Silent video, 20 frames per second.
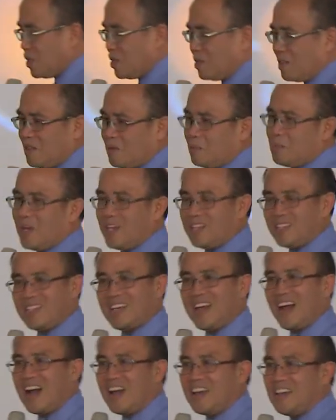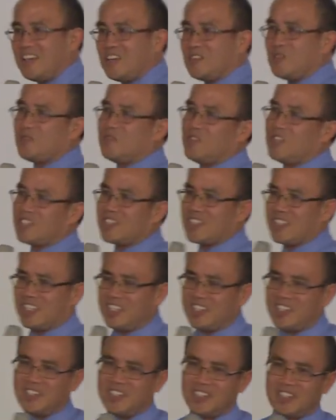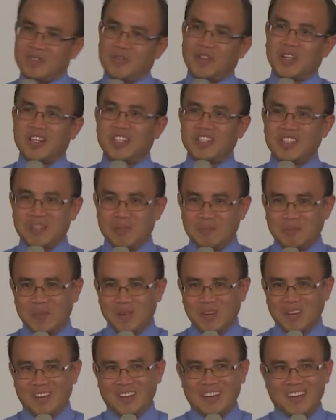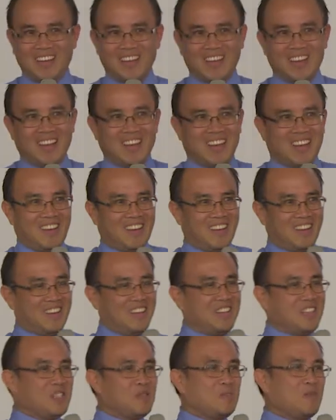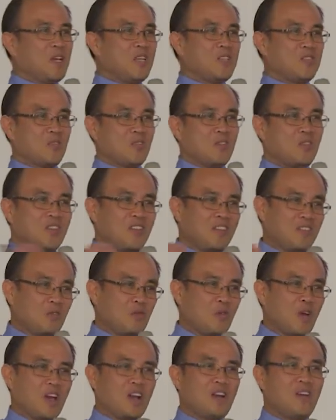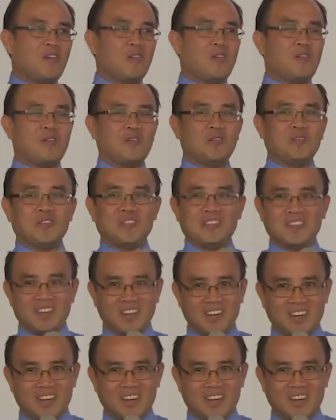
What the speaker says: the basic idea of this research is very simple. It is based on the well-known